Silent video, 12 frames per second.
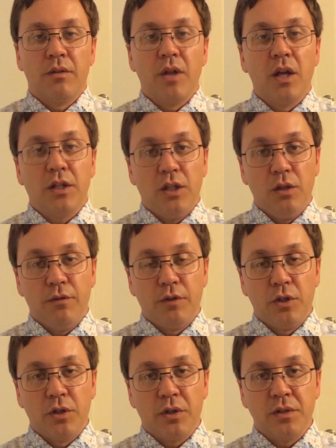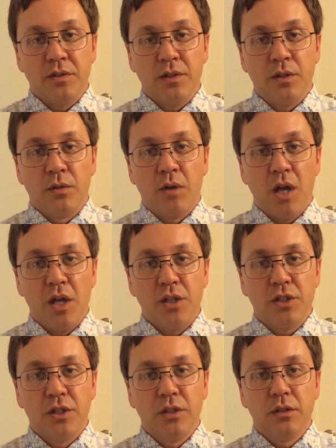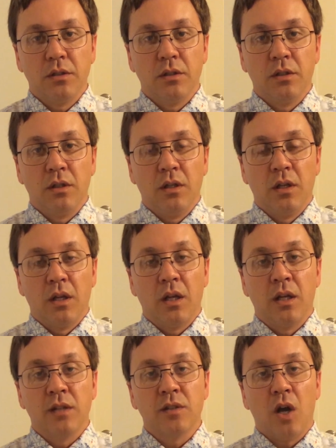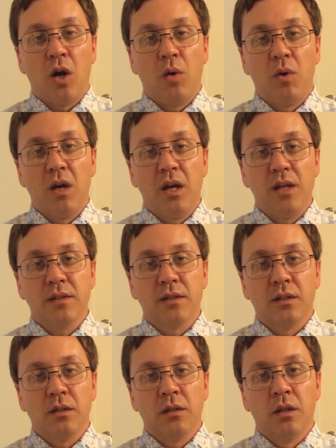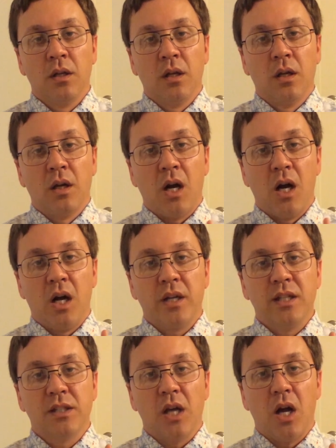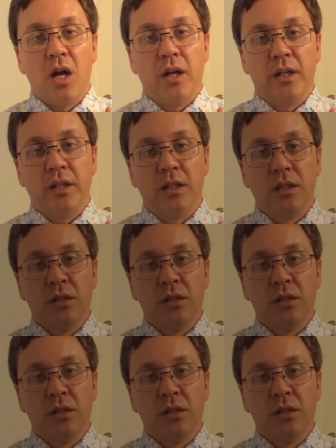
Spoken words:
Thank you for your consideration, and as always, hotty toddy.